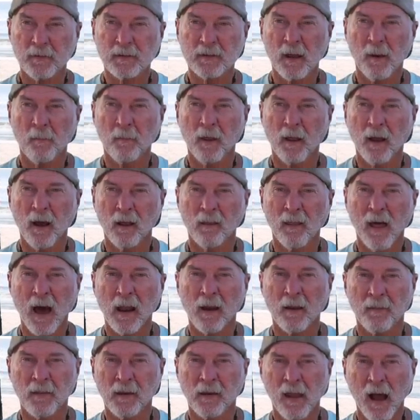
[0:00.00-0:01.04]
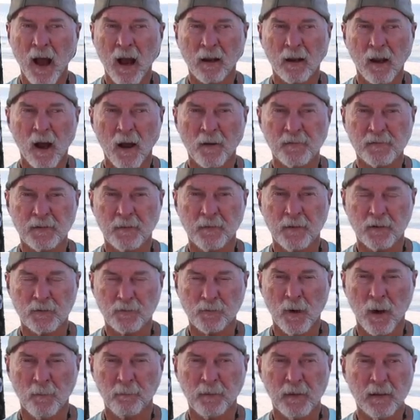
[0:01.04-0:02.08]
a lot of the knockoffs of the
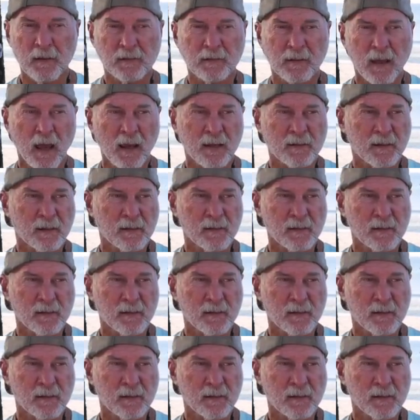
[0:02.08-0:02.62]
shrimp these days,